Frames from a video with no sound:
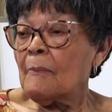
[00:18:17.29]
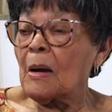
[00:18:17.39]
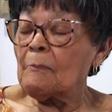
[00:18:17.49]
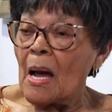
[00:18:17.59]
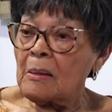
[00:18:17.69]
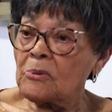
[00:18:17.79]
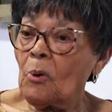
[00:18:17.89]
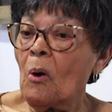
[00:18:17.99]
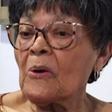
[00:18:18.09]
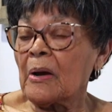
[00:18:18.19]
But my
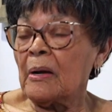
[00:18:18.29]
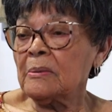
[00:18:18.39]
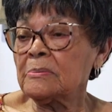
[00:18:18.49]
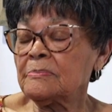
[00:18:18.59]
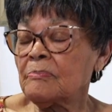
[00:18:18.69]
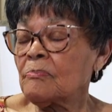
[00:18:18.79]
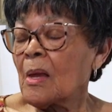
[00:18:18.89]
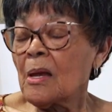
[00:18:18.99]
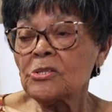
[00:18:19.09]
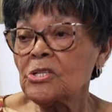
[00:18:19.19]
daughter,
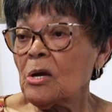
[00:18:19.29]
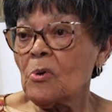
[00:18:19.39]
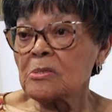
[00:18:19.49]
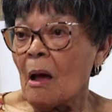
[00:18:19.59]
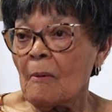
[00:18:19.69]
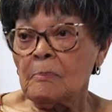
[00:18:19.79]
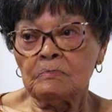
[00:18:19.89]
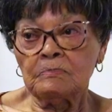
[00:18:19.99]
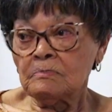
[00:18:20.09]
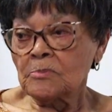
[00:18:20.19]
she was a
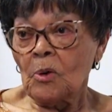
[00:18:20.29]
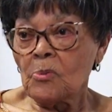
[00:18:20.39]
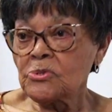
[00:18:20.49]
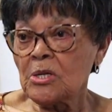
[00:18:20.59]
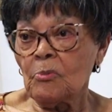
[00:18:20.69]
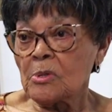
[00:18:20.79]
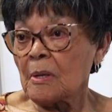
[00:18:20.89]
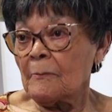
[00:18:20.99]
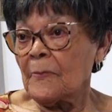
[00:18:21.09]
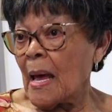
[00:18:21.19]

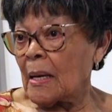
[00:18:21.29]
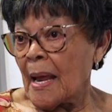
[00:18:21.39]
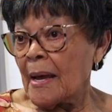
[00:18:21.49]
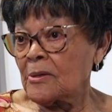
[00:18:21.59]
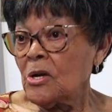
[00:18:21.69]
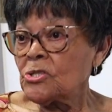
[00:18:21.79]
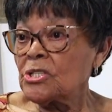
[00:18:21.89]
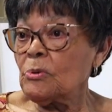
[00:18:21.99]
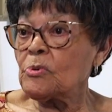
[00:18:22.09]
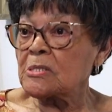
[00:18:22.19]
bad luck.
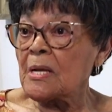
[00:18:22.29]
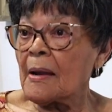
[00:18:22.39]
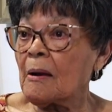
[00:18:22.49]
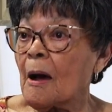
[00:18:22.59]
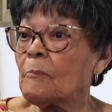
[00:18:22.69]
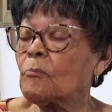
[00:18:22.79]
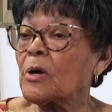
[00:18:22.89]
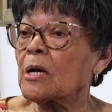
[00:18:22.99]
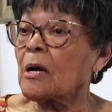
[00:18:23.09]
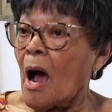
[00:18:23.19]
She would stand up
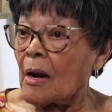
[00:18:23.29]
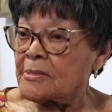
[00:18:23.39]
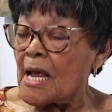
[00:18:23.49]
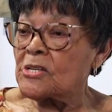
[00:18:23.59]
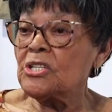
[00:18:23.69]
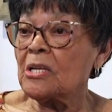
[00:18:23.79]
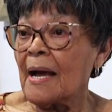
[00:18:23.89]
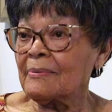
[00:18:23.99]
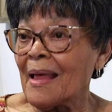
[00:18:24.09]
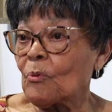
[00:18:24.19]
regardless, and she
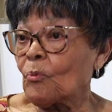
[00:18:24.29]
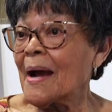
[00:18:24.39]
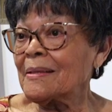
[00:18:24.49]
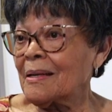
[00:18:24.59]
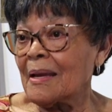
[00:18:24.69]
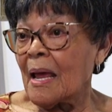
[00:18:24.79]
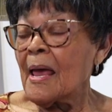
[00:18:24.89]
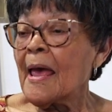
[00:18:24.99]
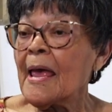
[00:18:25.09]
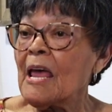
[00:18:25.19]
like that right
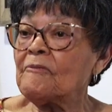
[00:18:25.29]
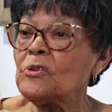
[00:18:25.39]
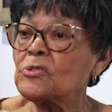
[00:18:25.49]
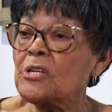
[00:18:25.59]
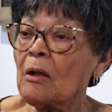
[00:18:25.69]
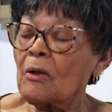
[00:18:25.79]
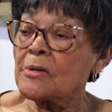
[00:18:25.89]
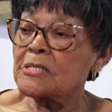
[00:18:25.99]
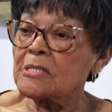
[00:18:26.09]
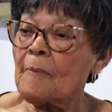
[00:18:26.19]
today. If you tell
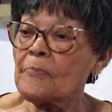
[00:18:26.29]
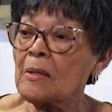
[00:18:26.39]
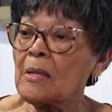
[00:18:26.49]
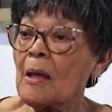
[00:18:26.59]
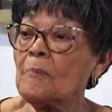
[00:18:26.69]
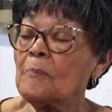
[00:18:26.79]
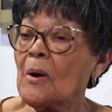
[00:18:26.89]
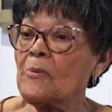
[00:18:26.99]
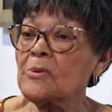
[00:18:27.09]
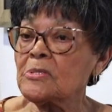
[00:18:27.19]
her something that
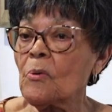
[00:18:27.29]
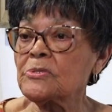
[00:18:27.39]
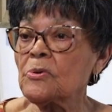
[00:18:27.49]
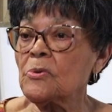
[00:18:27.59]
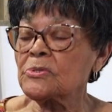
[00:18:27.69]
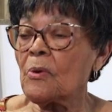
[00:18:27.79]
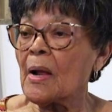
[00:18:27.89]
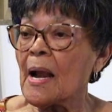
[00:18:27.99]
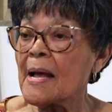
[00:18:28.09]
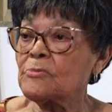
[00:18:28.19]
mother so-and-so and so,
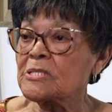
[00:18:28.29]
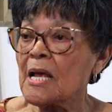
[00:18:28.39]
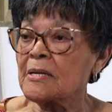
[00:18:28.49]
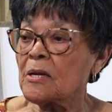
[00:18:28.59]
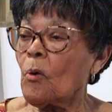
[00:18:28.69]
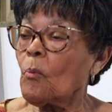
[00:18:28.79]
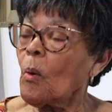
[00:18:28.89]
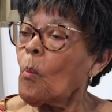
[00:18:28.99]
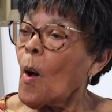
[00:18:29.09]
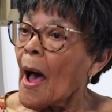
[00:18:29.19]
and I would say no,
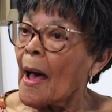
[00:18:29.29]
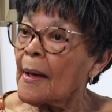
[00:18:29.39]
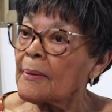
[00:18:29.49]
well, why?